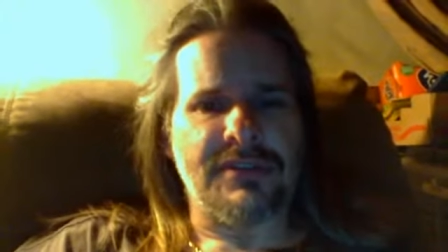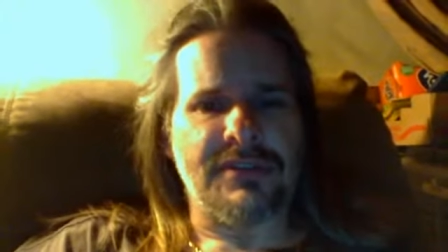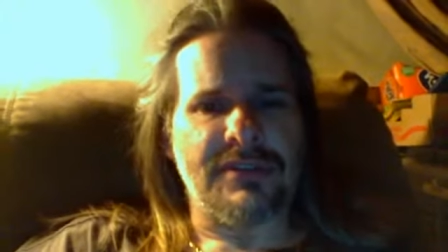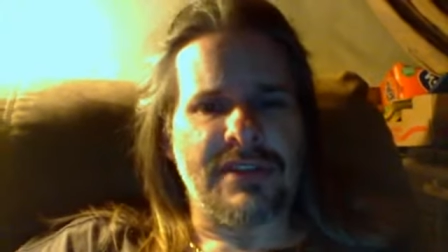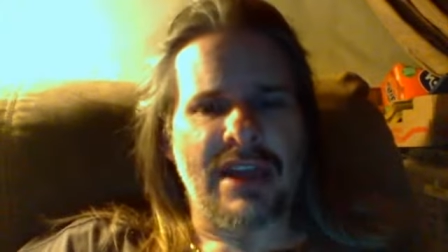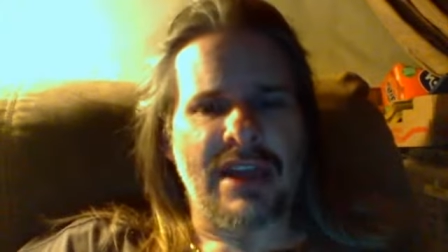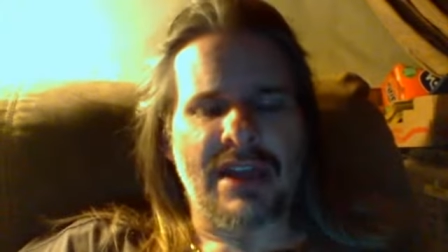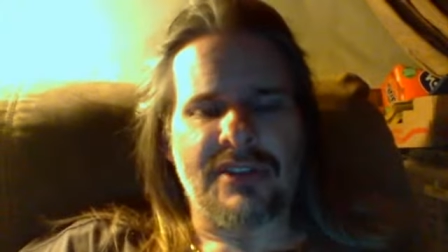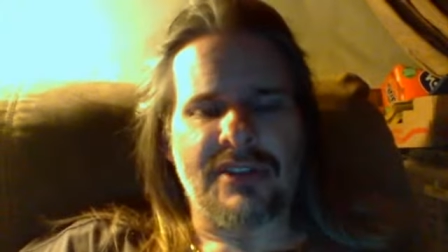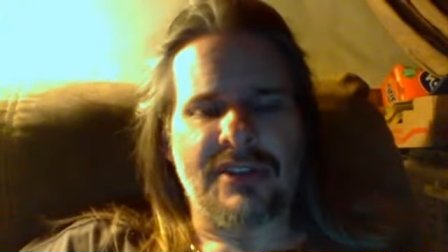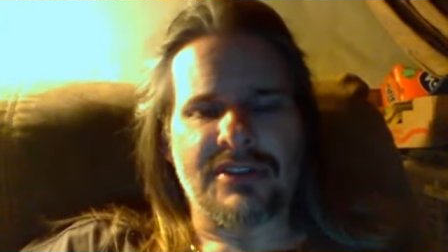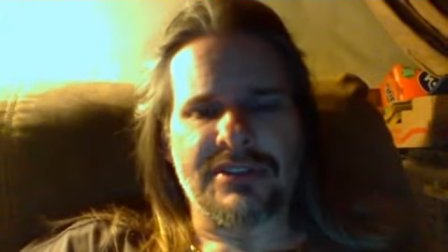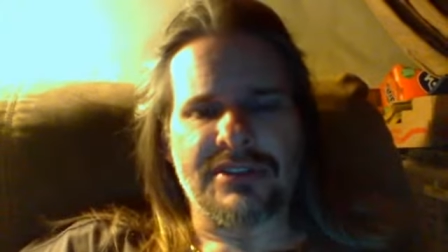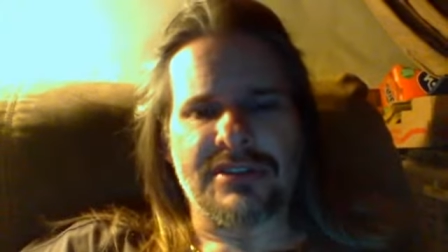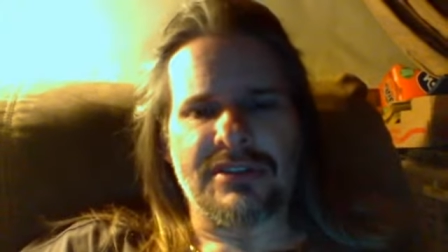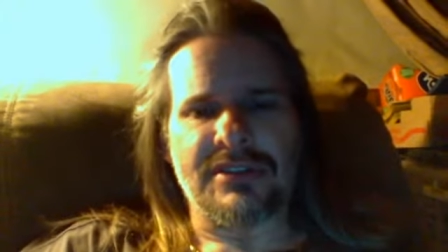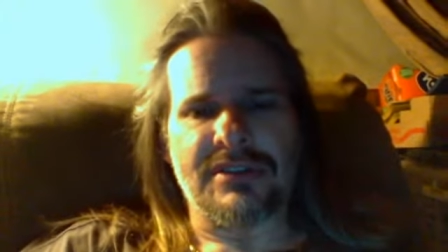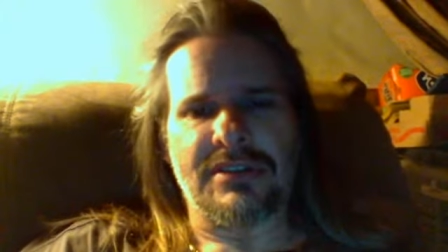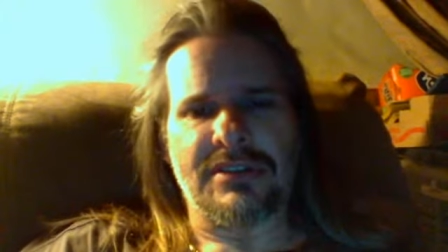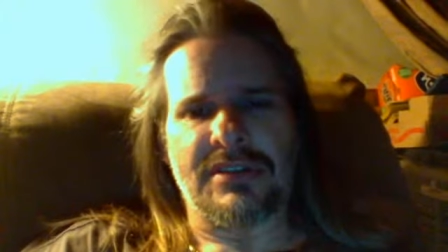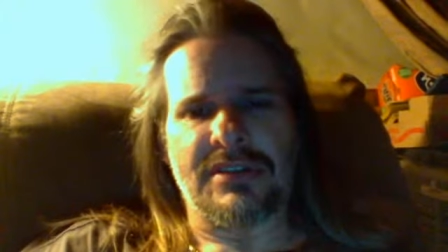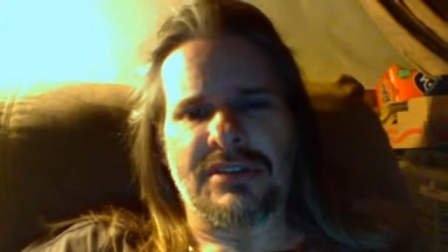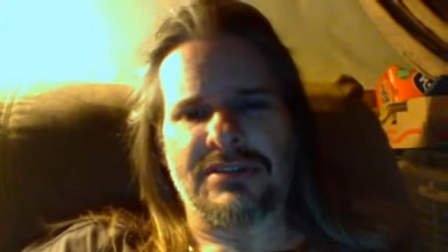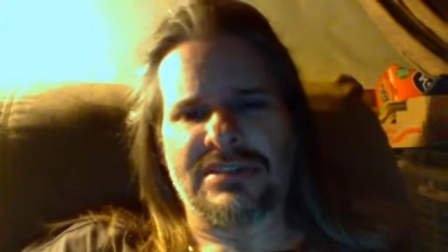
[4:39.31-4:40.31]
now there's
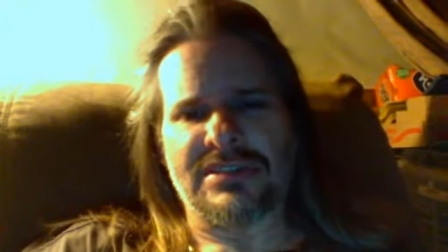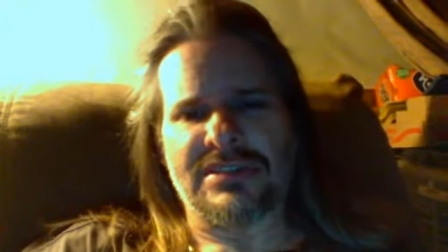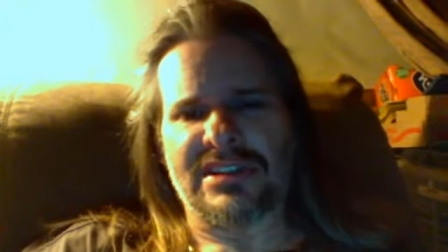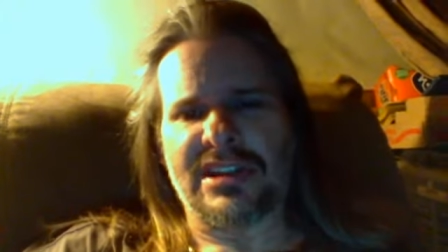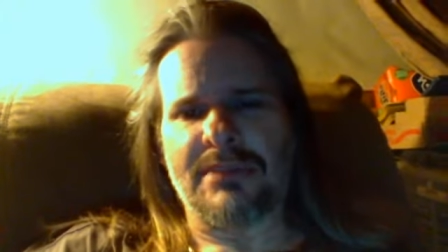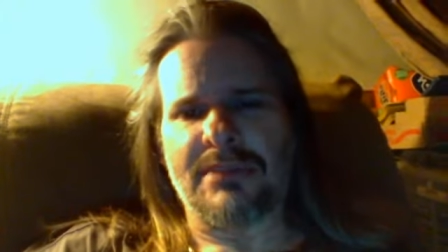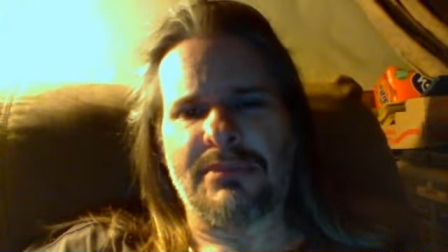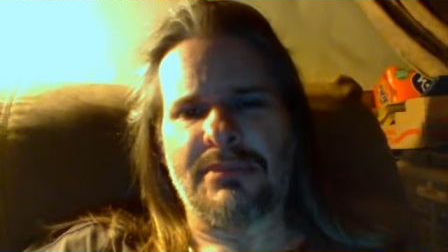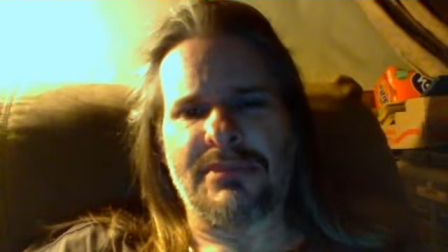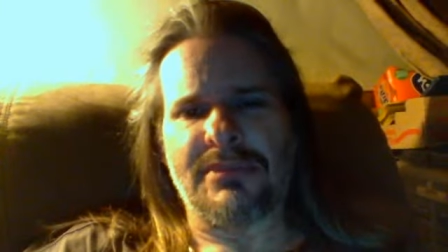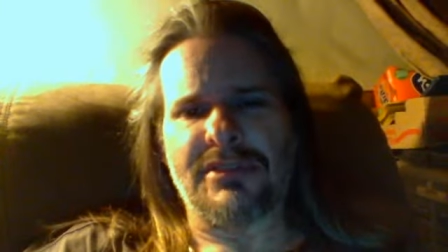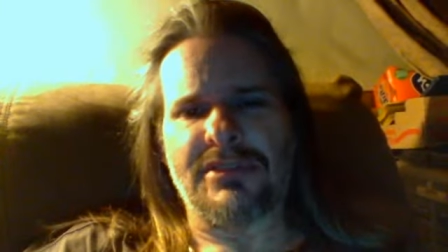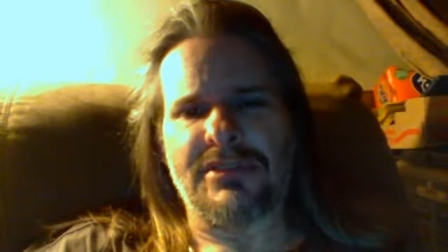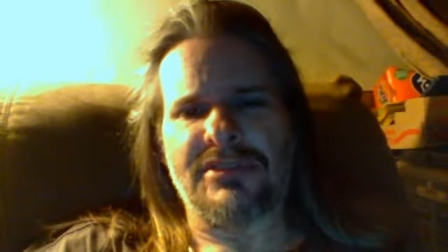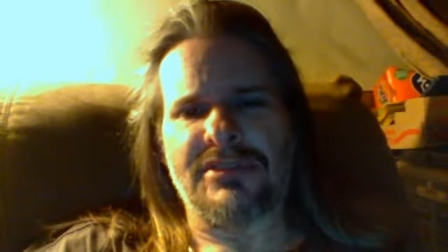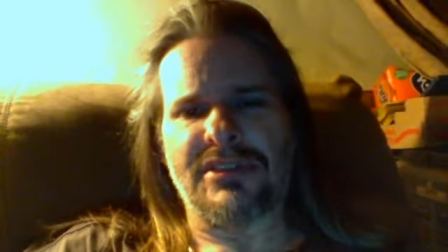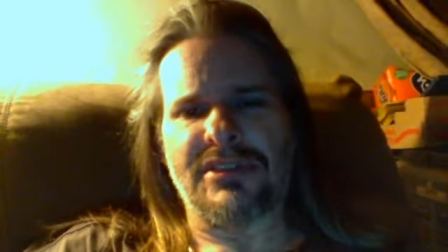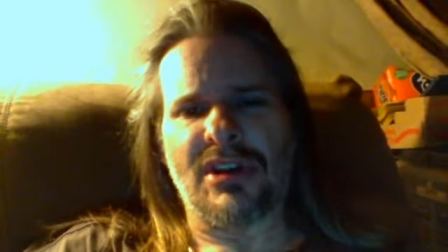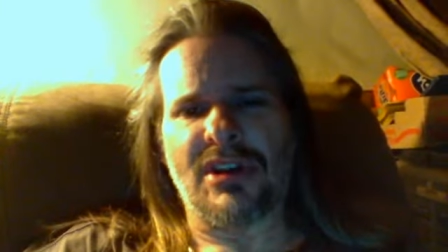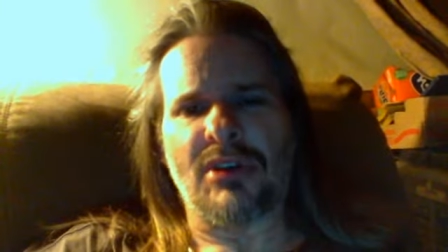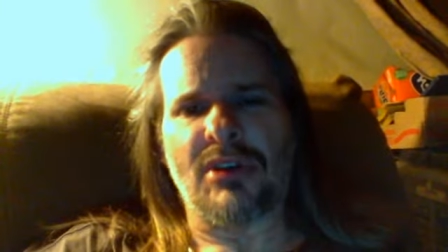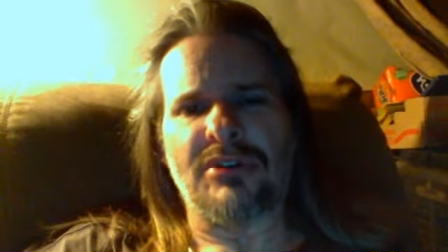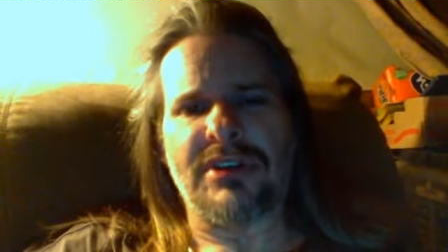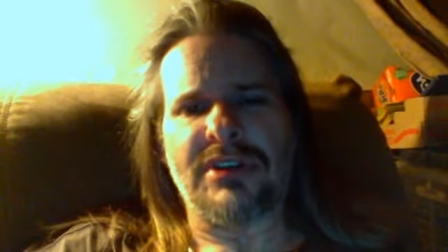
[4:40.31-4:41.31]
there's a little, there's
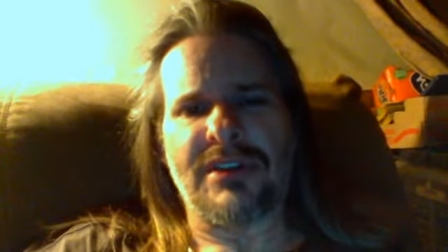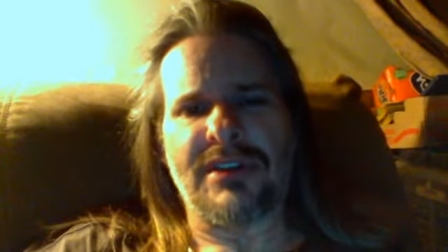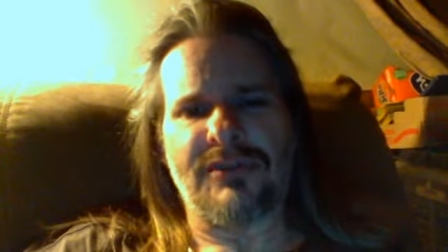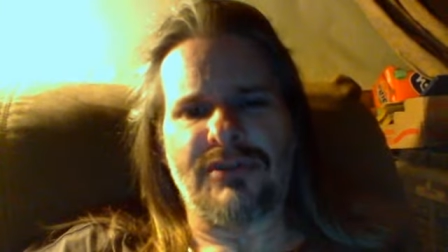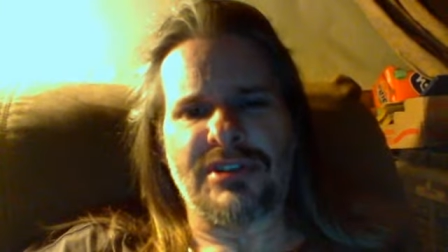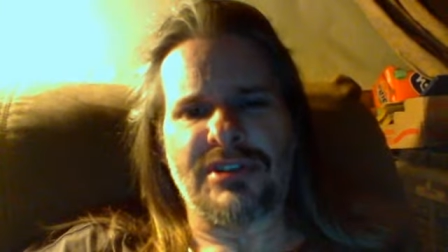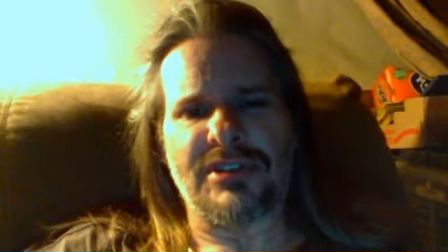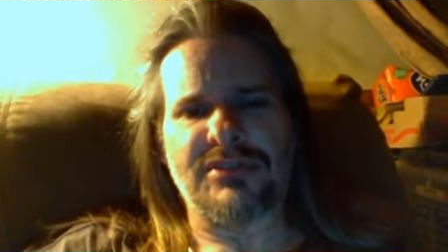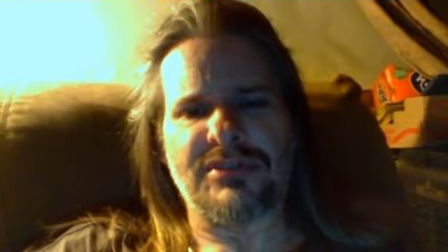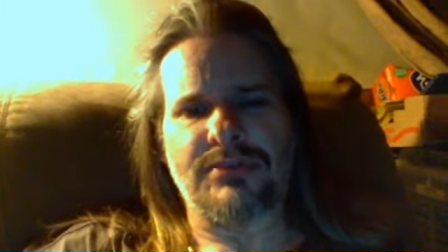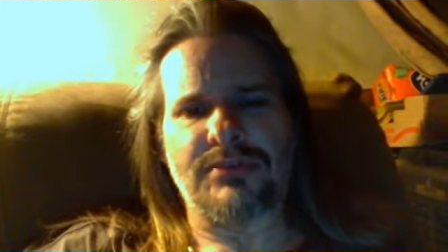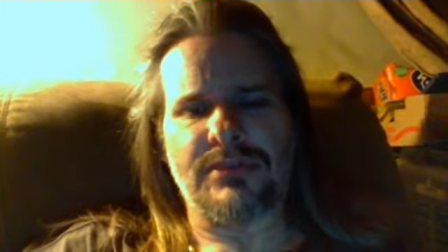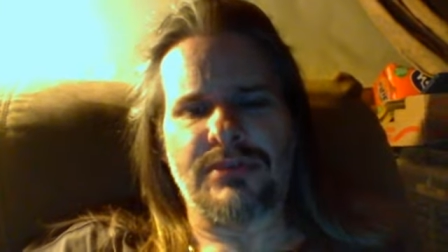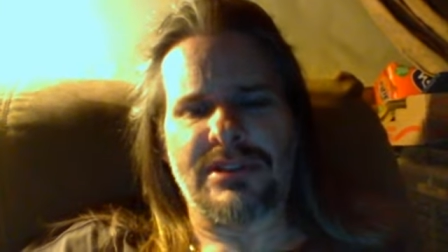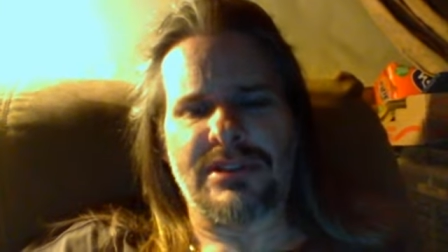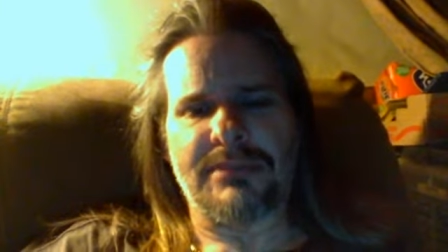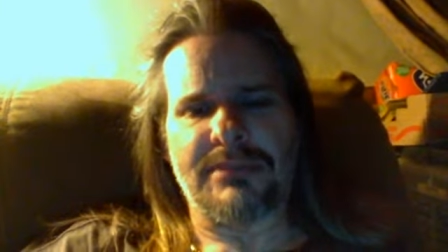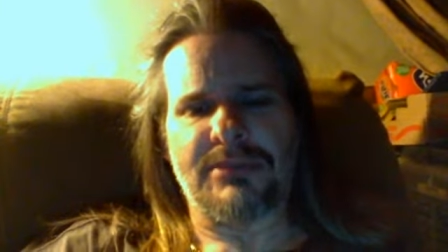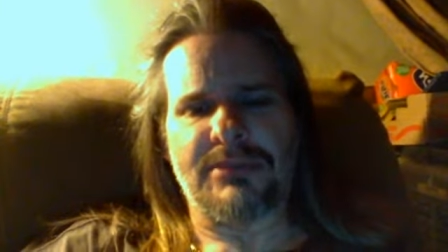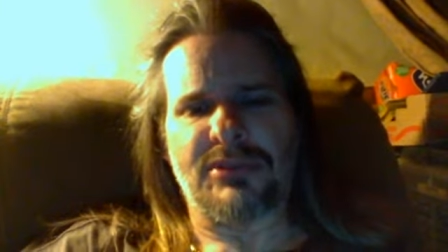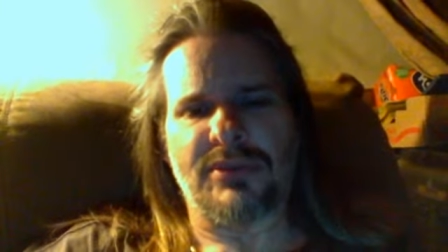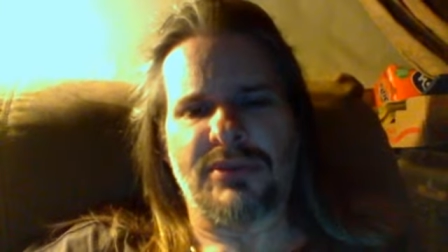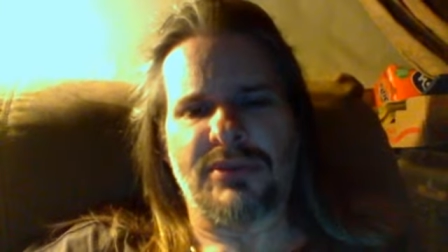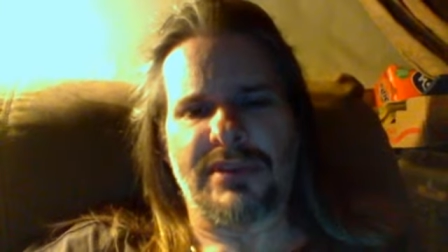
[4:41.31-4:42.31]
no difference really
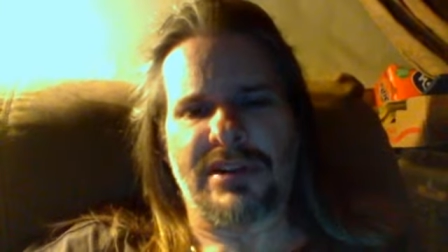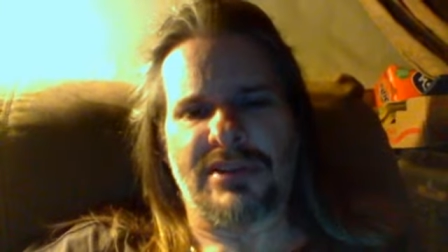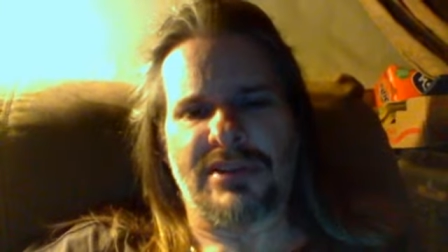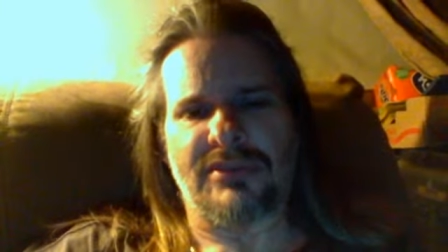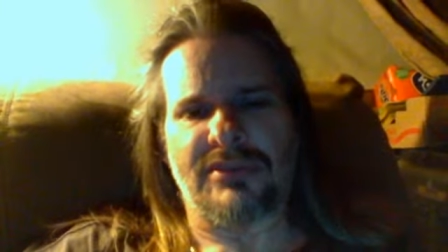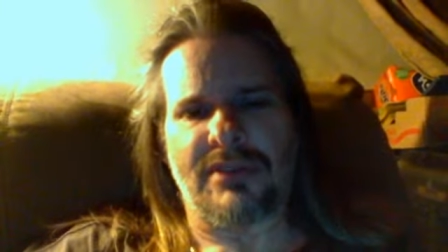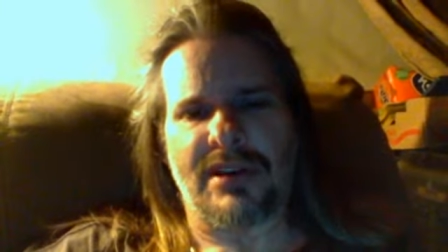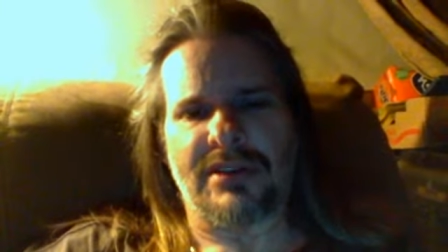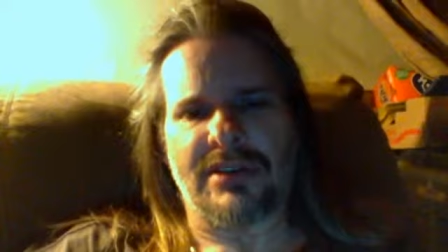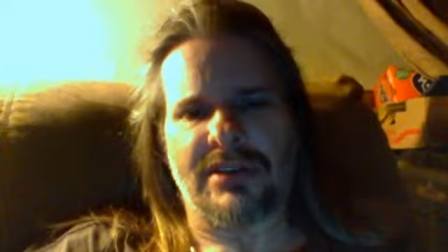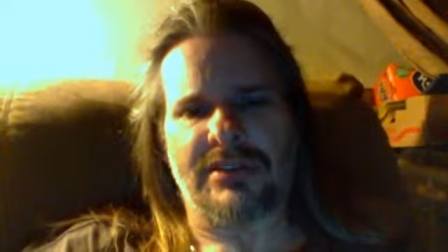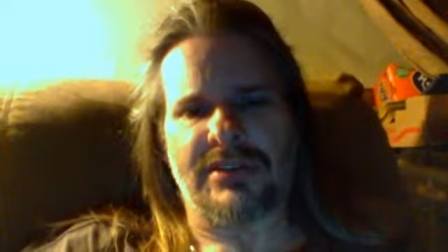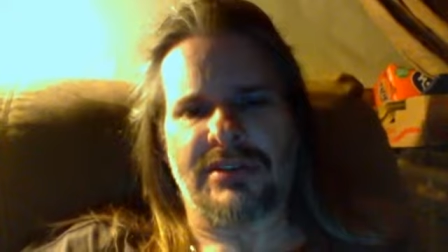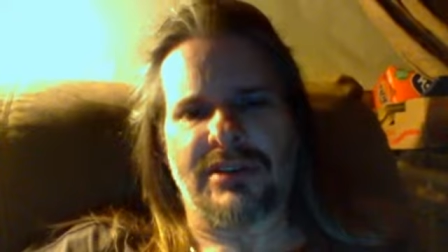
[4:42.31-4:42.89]
between a drug.